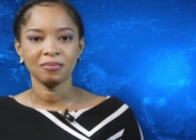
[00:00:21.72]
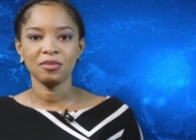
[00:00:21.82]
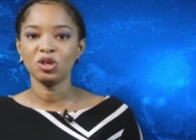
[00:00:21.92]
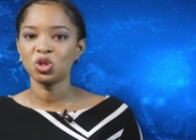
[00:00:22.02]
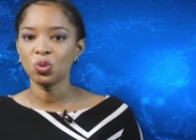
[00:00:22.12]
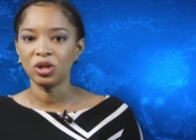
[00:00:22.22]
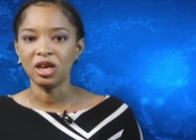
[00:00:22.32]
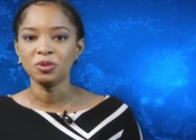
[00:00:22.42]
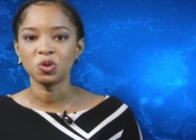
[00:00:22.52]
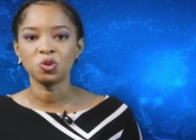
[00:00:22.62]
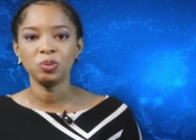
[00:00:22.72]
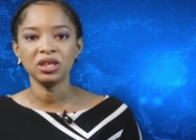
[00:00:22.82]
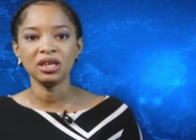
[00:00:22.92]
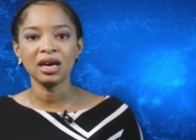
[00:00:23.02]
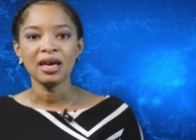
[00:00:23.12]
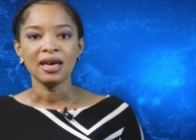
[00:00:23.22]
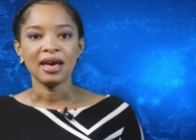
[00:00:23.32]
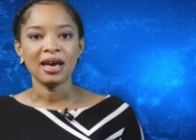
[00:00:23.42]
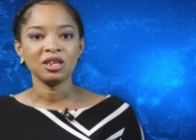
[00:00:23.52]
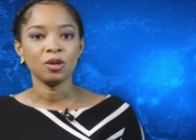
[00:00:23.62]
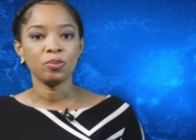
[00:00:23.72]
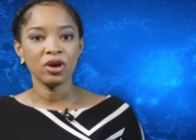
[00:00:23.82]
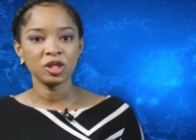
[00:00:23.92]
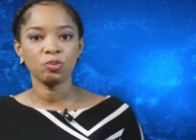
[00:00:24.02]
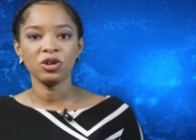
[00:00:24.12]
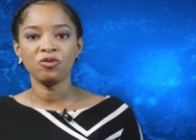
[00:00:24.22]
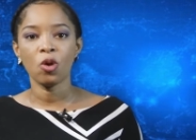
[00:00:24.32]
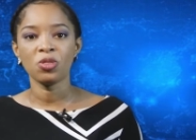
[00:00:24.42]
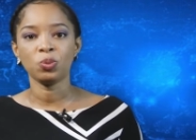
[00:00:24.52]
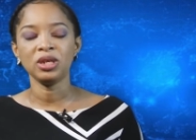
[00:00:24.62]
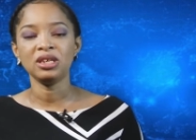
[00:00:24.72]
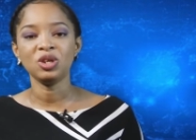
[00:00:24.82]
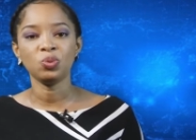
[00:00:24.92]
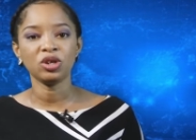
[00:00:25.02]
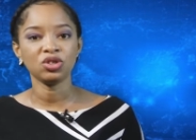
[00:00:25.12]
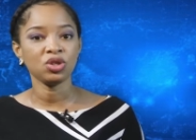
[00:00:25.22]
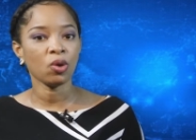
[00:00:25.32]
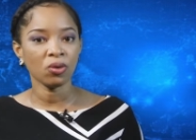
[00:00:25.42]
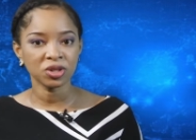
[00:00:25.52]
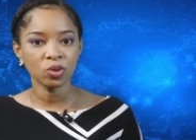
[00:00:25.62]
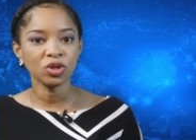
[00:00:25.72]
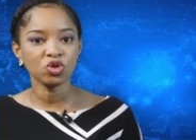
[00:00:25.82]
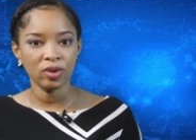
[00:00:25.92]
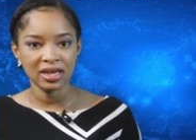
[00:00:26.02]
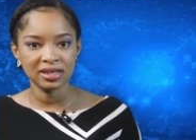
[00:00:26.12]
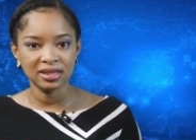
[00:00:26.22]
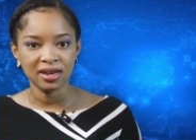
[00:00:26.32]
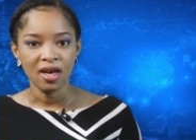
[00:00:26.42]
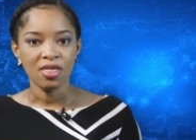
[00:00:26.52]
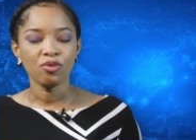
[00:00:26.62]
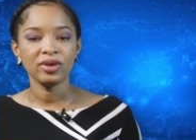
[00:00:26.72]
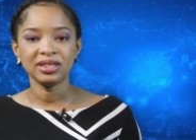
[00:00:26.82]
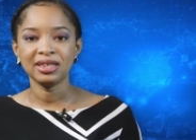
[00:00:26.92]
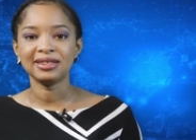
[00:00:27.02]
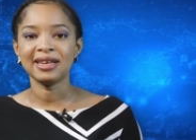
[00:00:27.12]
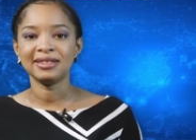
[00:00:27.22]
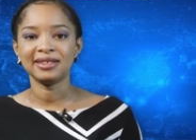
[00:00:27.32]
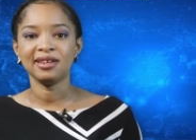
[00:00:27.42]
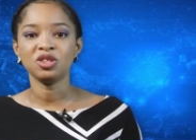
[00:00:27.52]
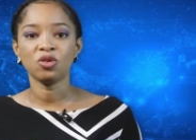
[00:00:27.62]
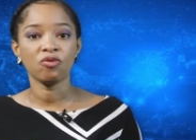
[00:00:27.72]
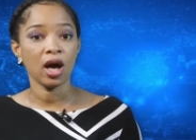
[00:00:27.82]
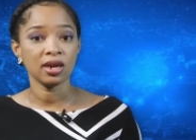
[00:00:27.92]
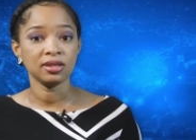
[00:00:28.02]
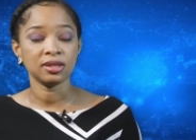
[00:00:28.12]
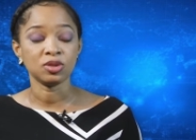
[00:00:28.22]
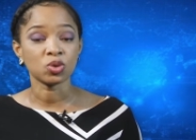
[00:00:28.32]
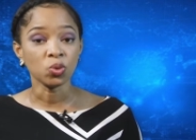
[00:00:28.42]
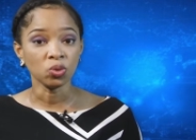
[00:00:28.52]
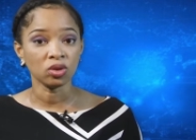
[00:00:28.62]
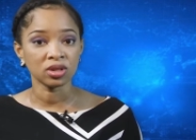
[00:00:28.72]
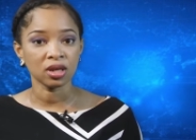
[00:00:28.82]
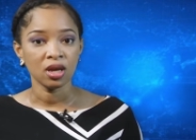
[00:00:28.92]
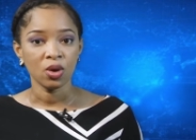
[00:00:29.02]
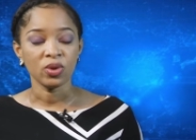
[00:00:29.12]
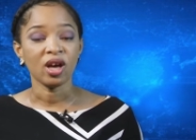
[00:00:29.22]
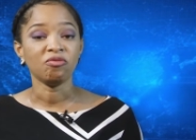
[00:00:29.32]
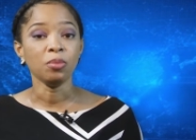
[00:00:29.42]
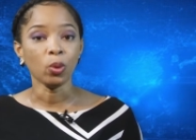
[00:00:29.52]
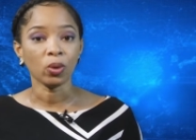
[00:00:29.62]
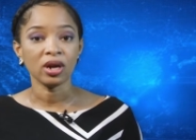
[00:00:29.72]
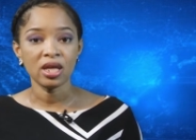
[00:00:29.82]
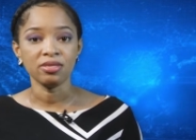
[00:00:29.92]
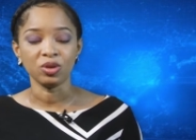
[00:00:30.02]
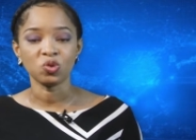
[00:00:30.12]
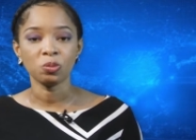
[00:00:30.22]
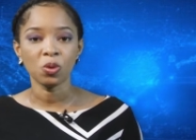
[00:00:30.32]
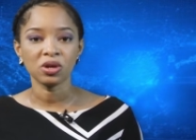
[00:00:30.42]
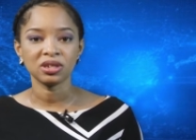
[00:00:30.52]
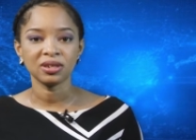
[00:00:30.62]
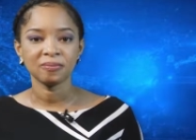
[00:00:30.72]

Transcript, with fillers: Minister Williams was speaking at a press brief on the weekend where she also addressed the recent incidents of violence in schools. We have more in this report.